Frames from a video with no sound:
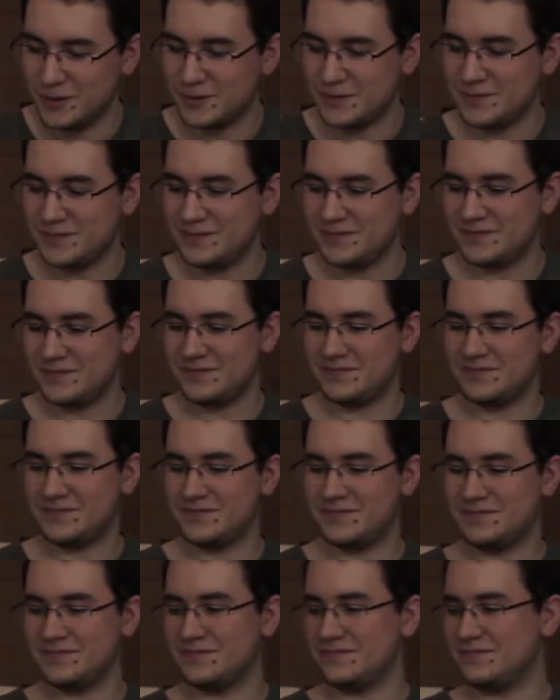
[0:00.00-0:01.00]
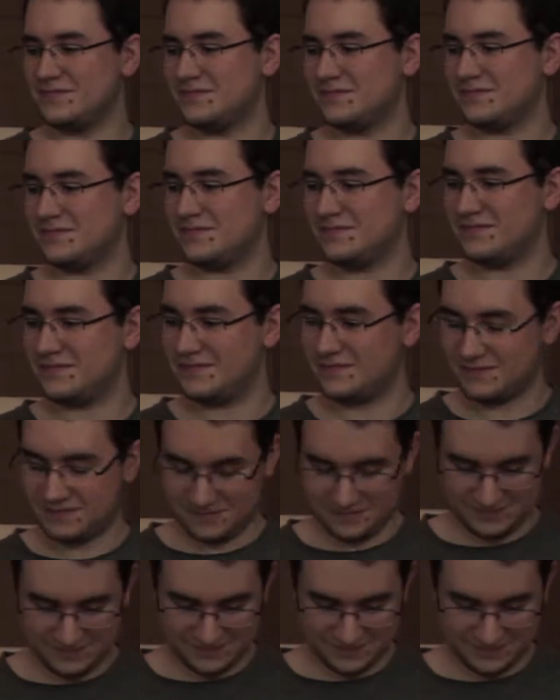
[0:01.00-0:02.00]

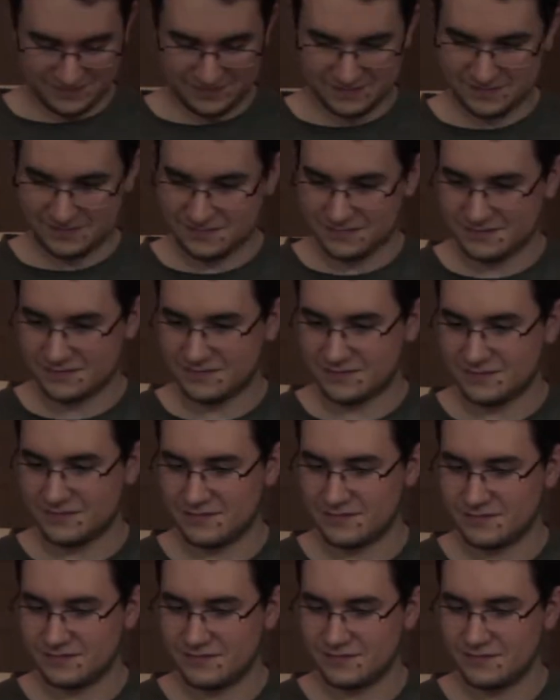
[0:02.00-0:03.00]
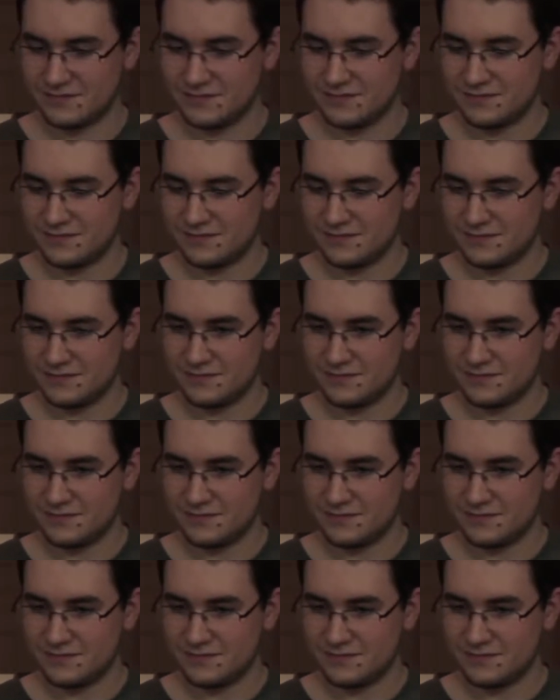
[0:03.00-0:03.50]
The person shown says nothing.